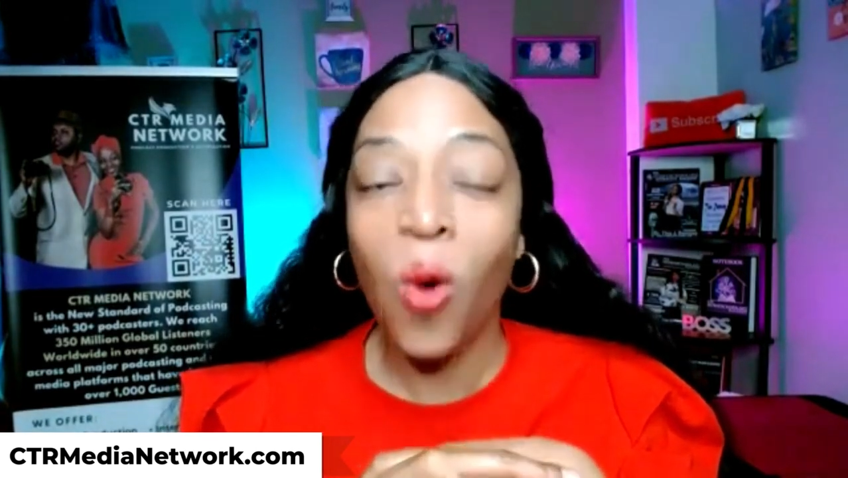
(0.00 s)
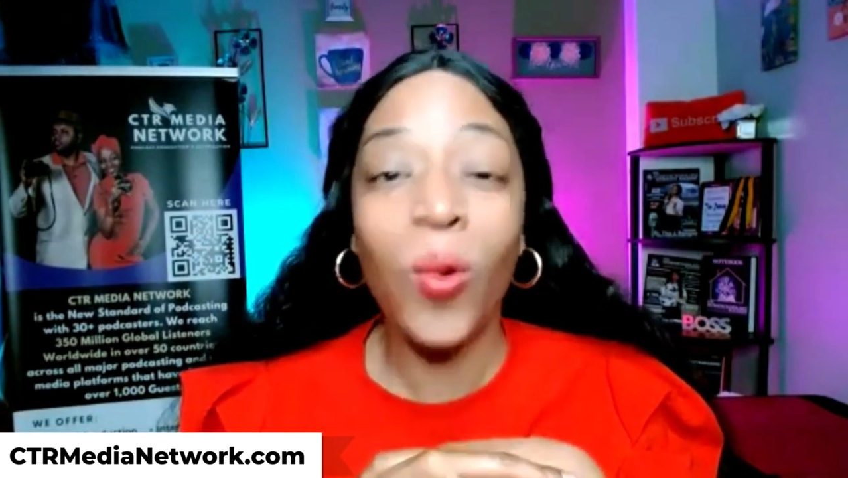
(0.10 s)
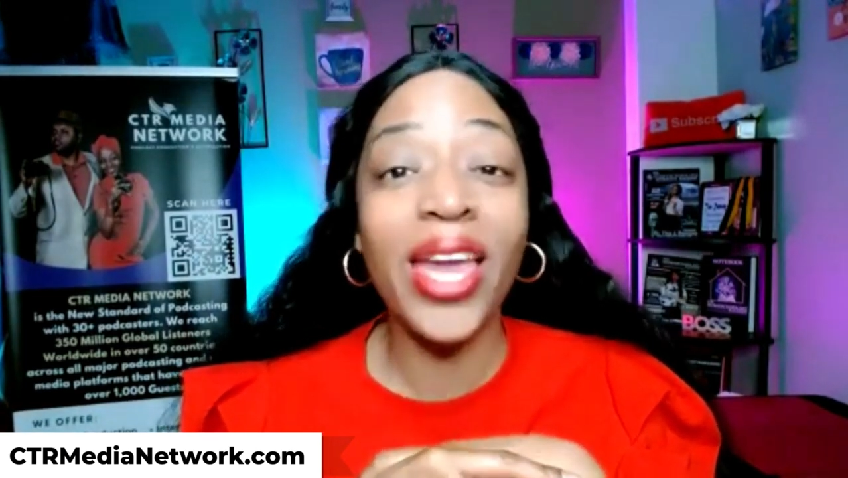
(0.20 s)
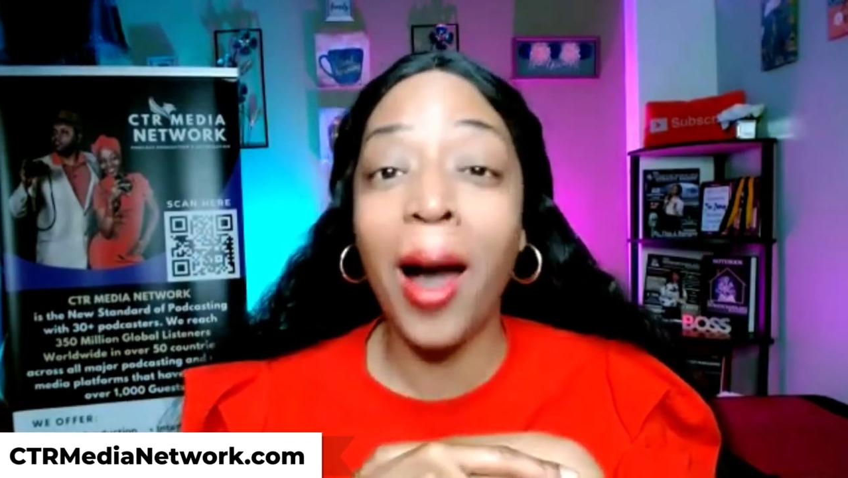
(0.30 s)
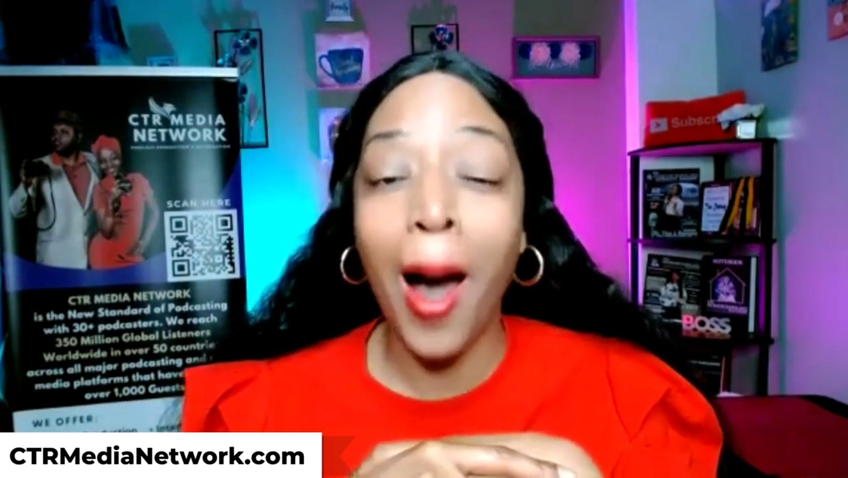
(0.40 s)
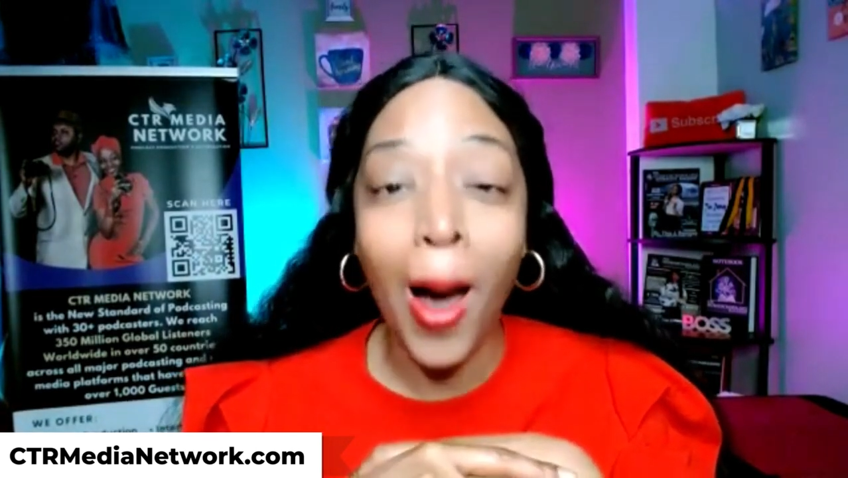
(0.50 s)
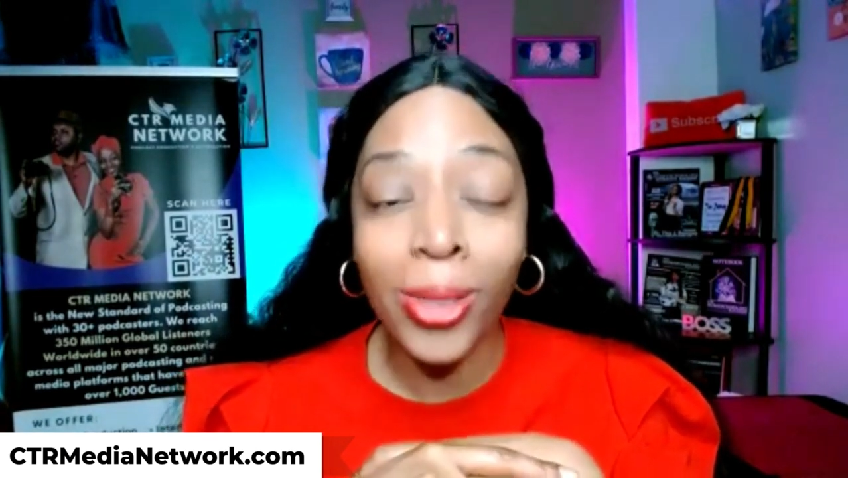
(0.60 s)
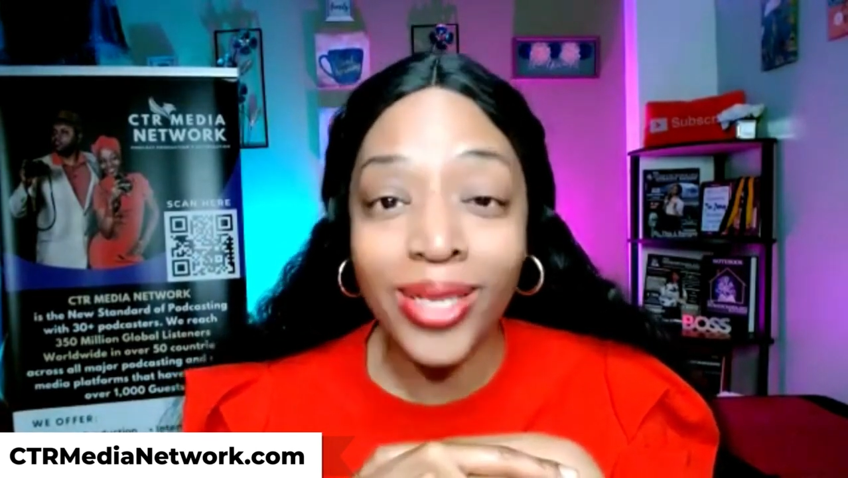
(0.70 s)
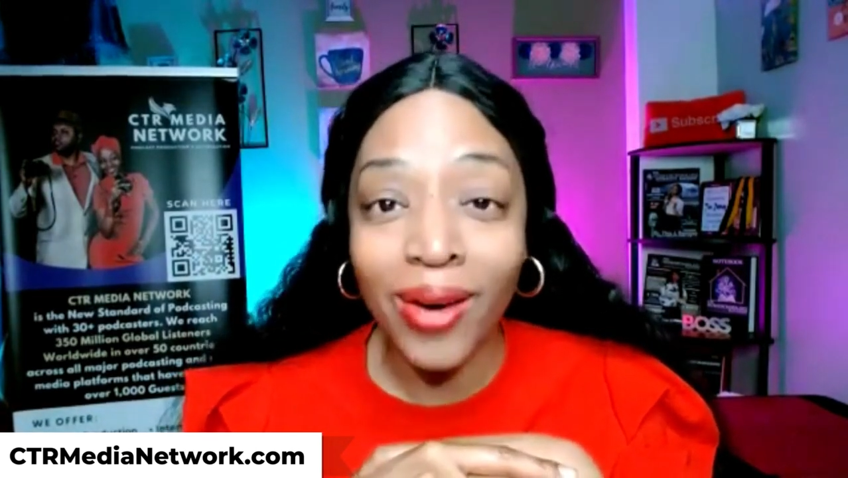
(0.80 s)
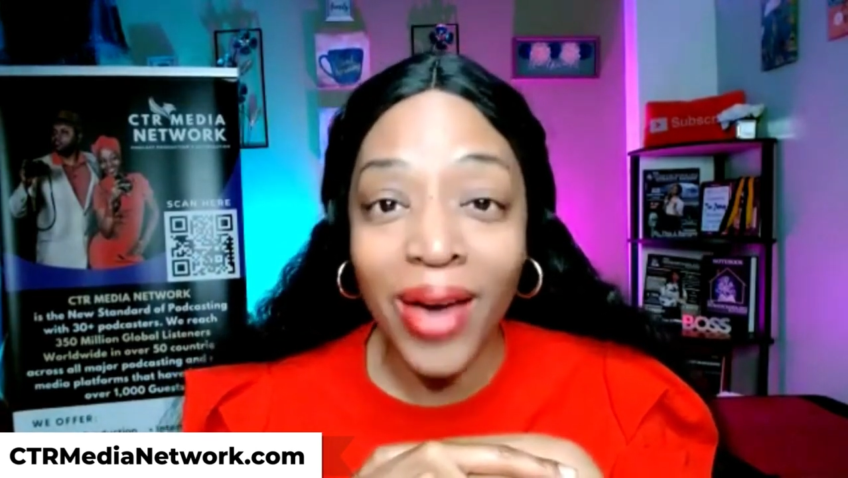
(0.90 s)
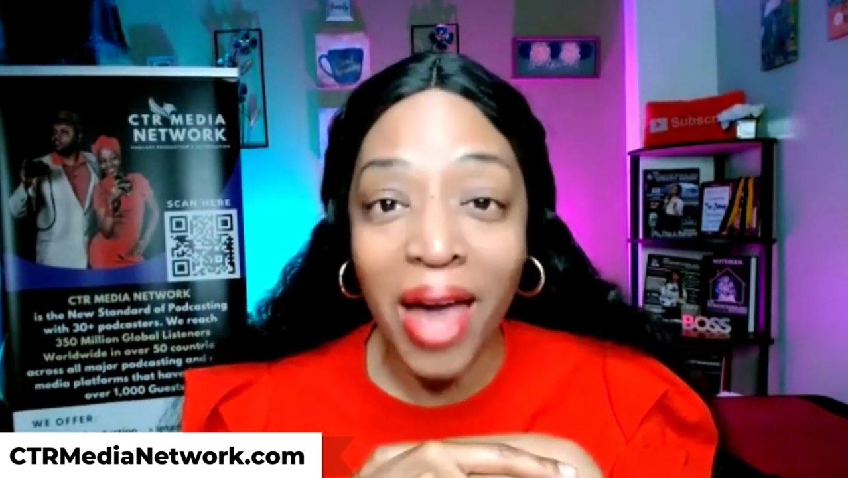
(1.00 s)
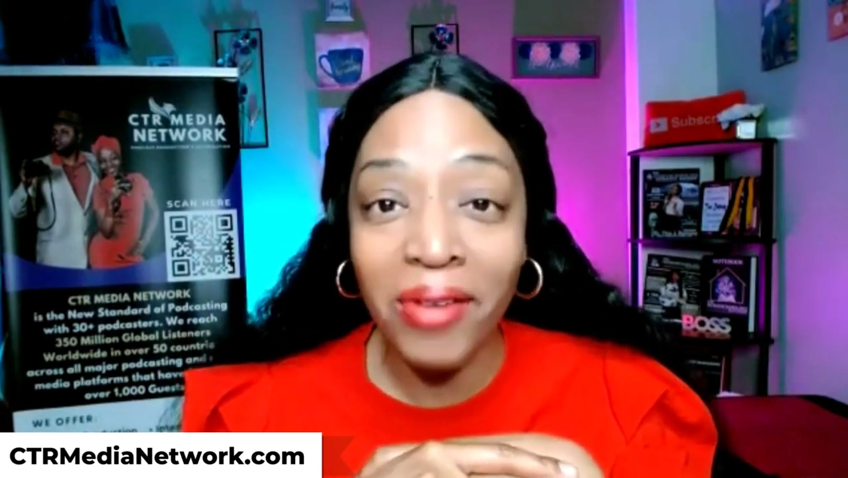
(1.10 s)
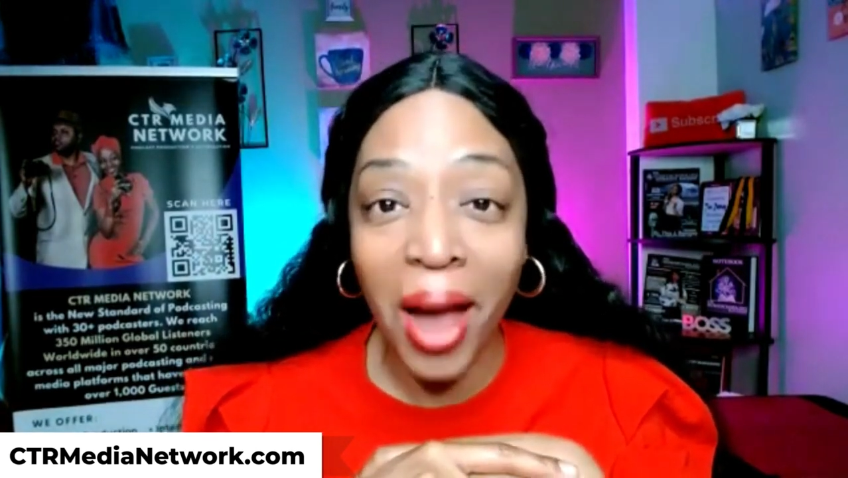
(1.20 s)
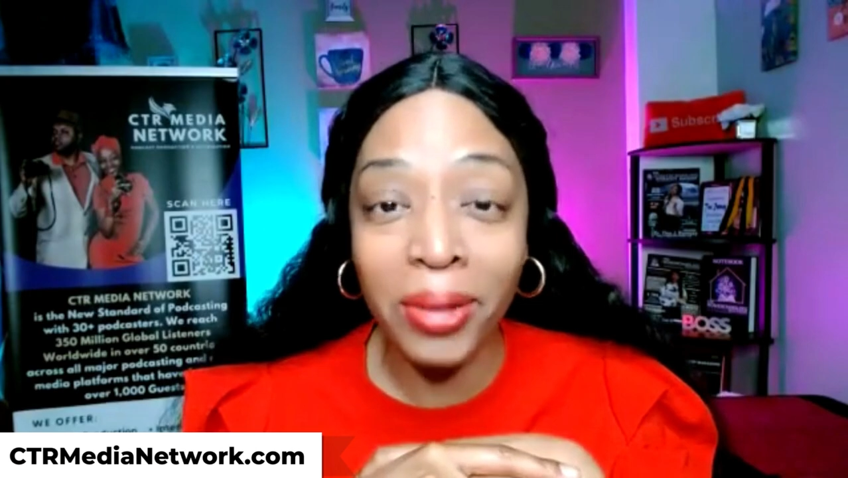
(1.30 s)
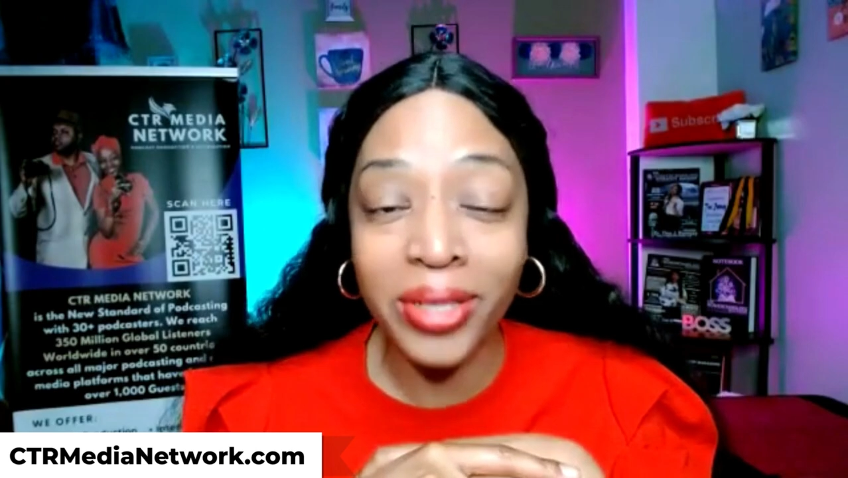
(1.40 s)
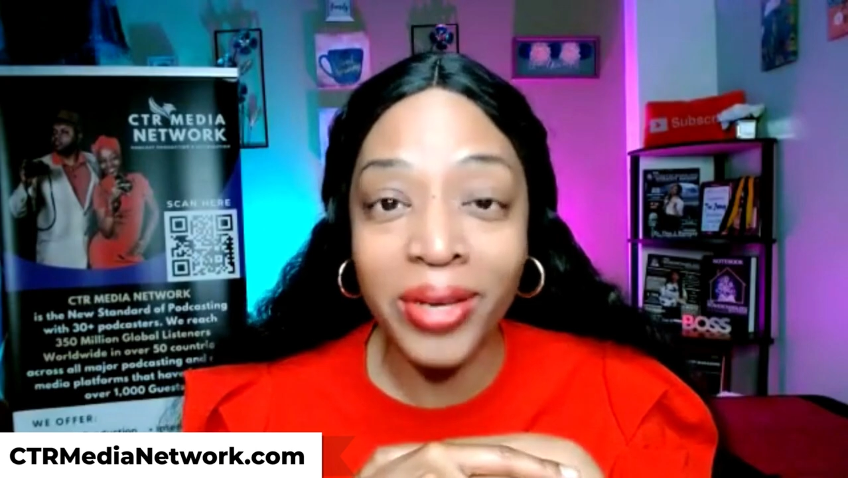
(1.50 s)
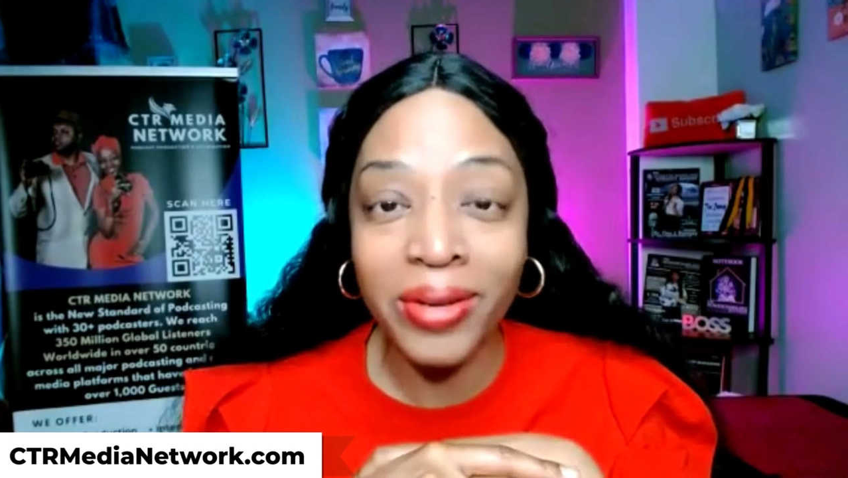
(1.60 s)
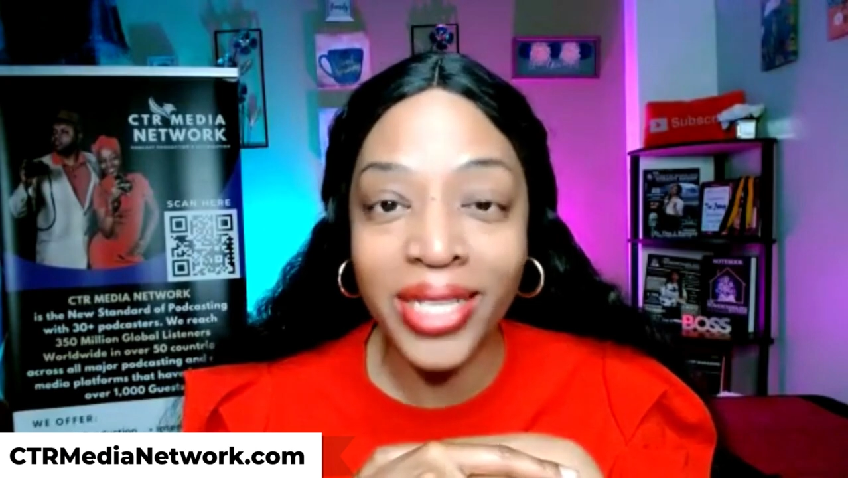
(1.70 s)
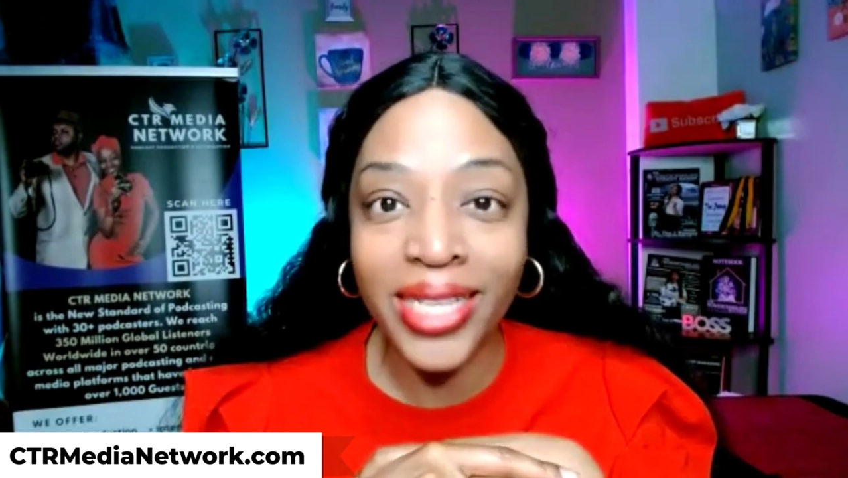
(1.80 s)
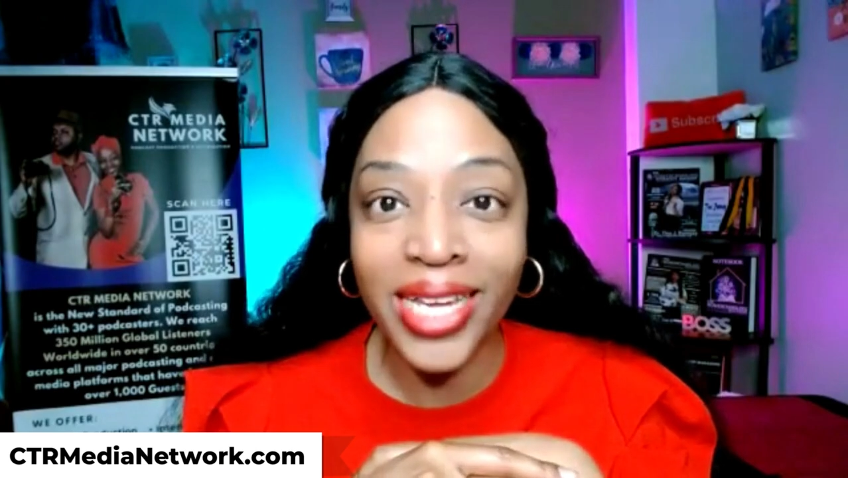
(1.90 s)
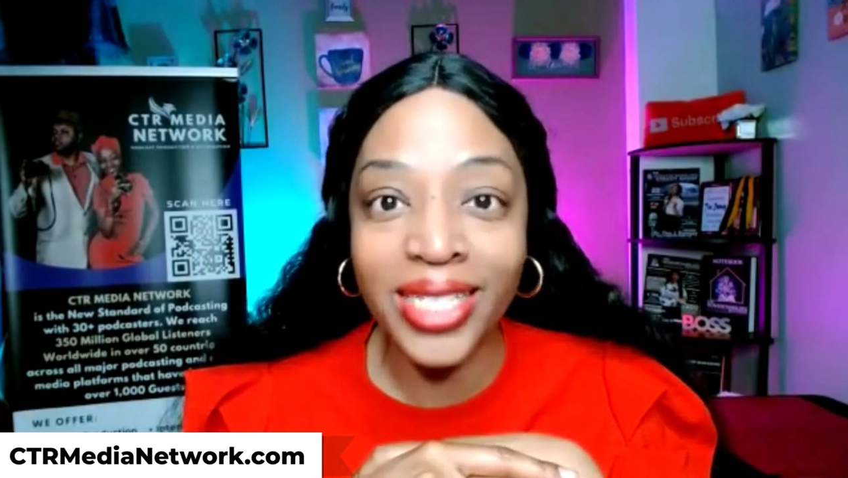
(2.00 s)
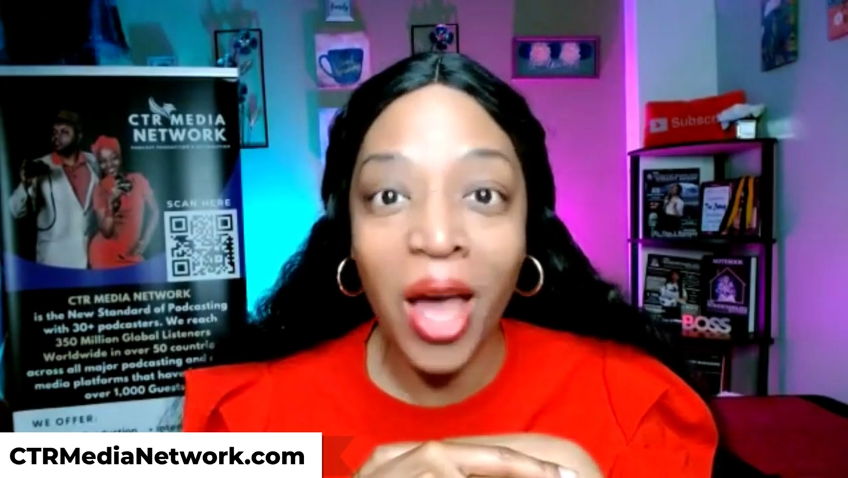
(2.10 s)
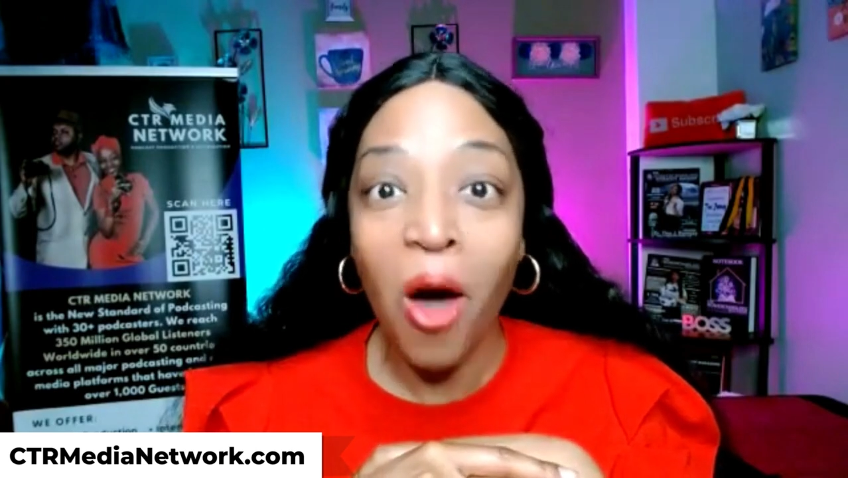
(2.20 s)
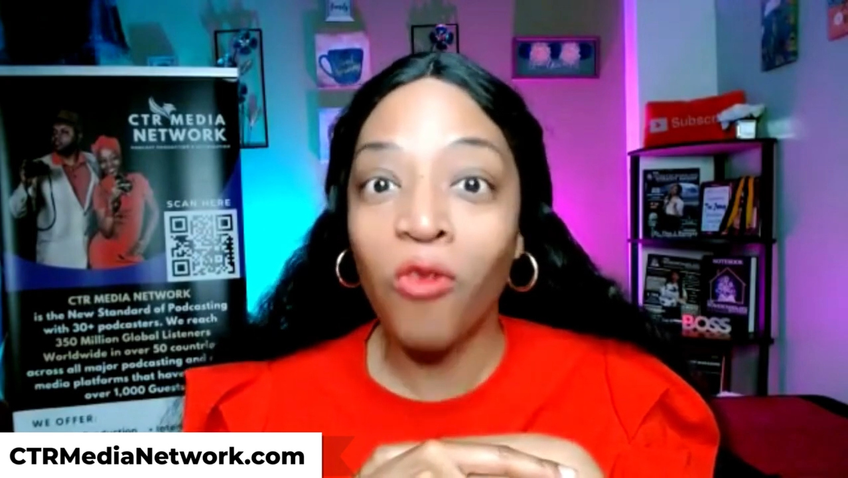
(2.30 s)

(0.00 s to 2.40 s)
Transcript: We also have opportunities